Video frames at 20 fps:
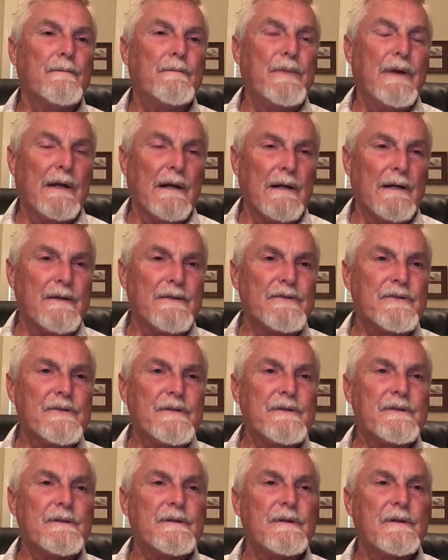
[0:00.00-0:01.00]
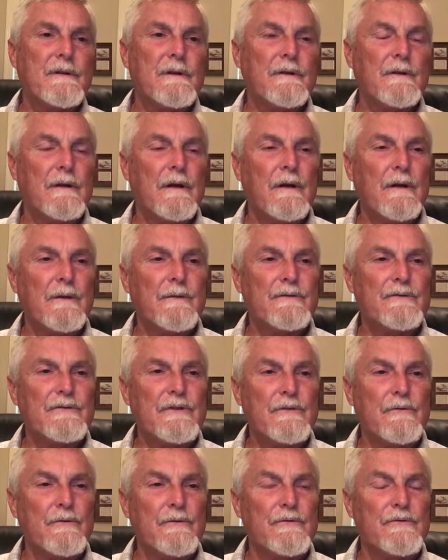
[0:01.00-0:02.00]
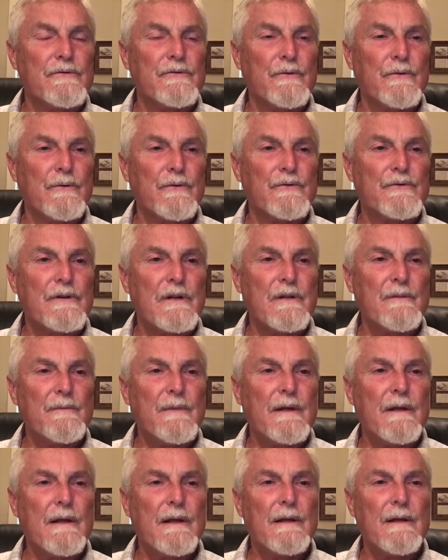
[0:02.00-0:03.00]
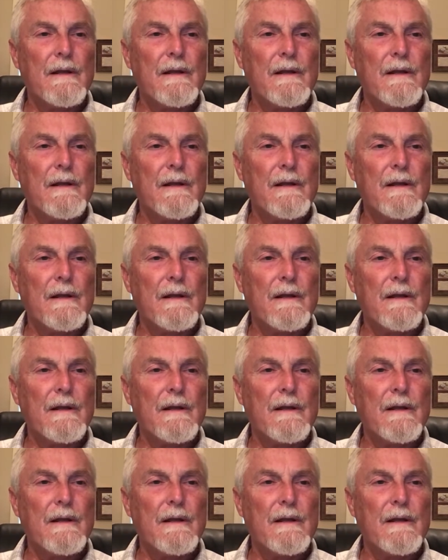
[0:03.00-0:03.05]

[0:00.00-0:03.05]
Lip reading: pillaged Jerusalem,